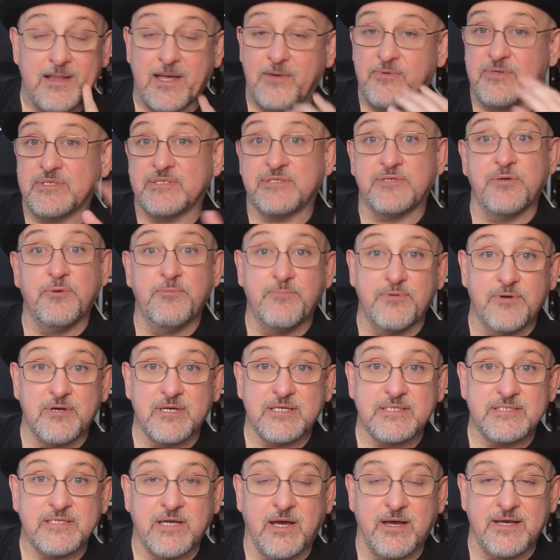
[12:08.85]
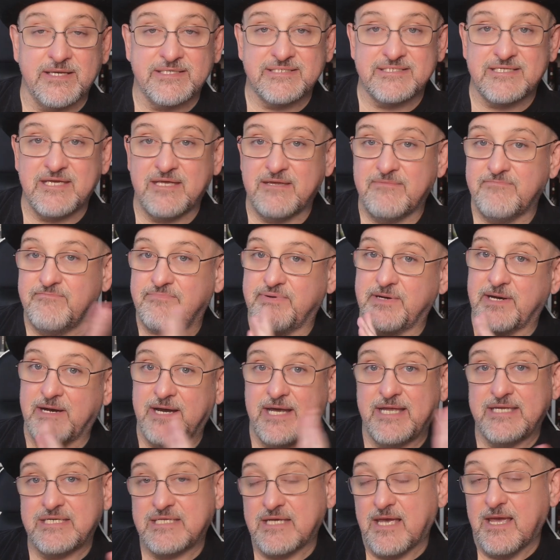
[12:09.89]
I was super exhausted,
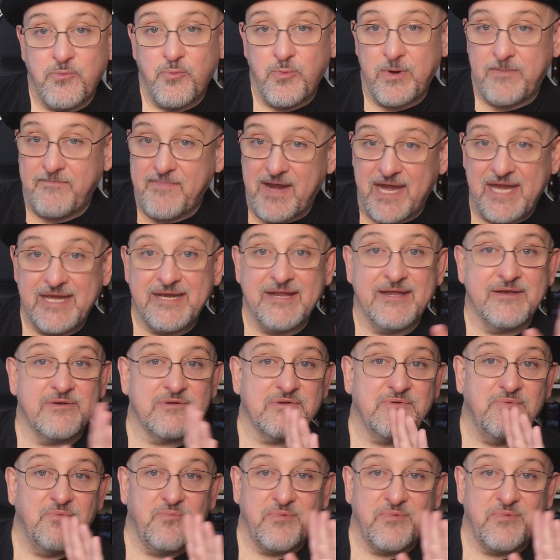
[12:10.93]
but we made it.